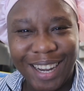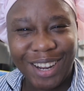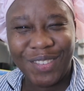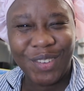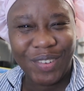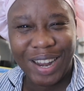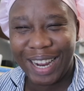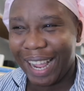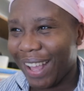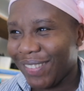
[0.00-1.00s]
and then if you be
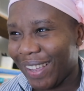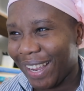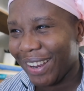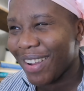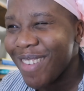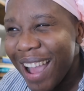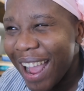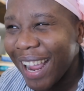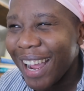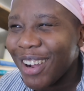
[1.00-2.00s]
like you're
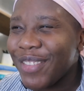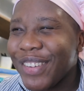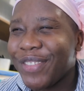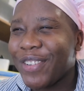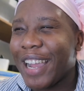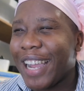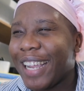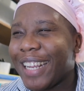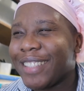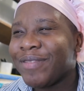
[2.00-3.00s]
right i'll be
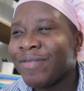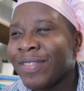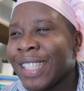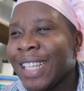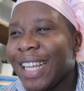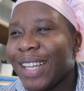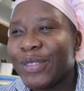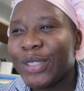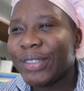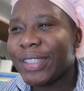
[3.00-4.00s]
fine I'm
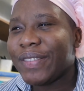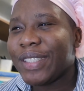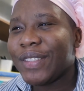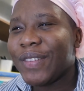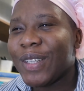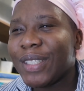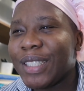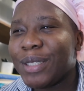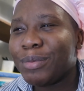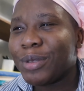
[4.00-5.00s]
sorry if this vlog
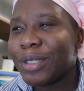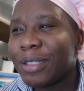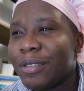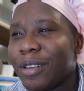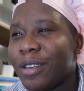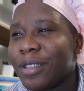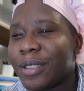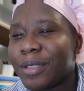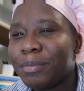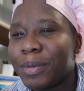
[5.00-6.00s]
is more
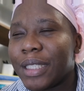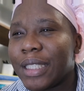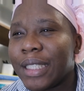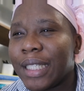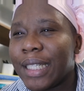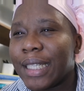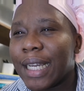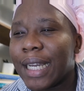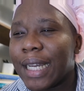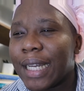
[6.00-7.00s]
us being in
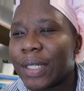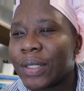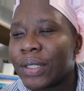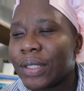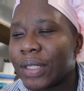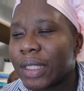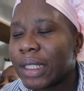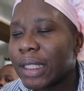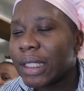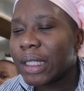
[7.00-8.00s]
the house.
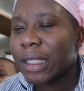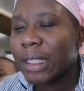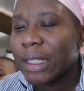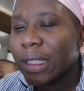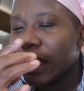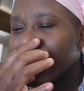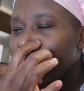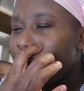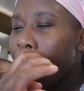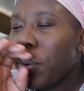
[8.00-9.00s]
In the
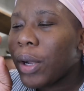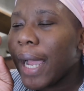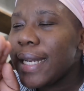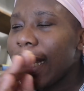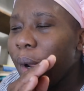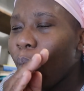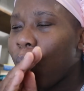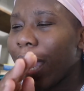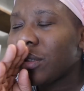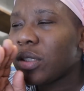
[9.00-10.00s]
house. But can they?
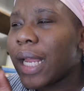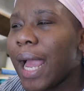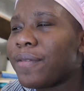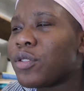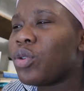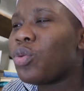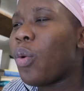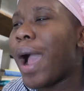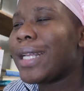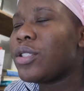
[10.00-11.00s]
Why do they have to?
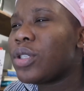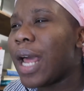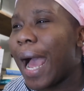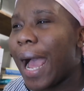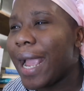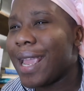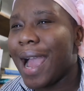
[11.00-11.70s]
Why do I